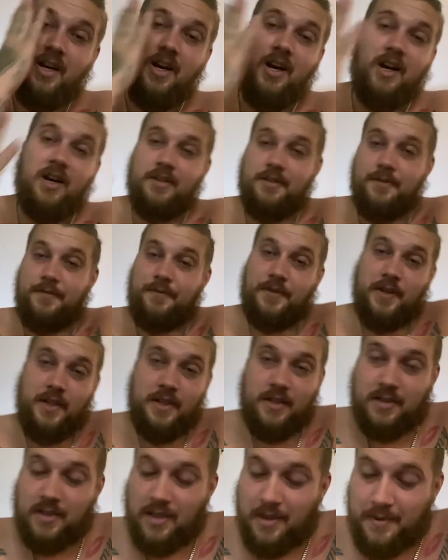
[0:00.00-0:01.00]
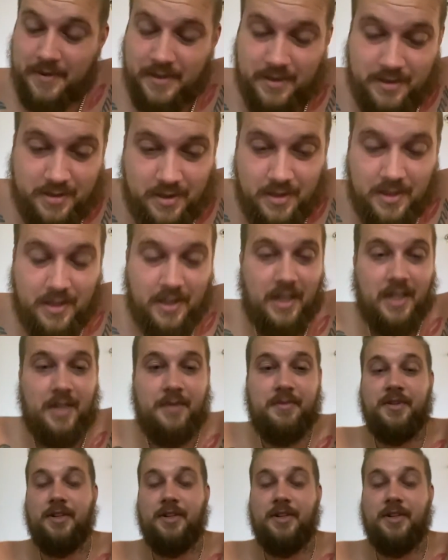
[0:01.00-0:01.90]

Undefeated coming into the game,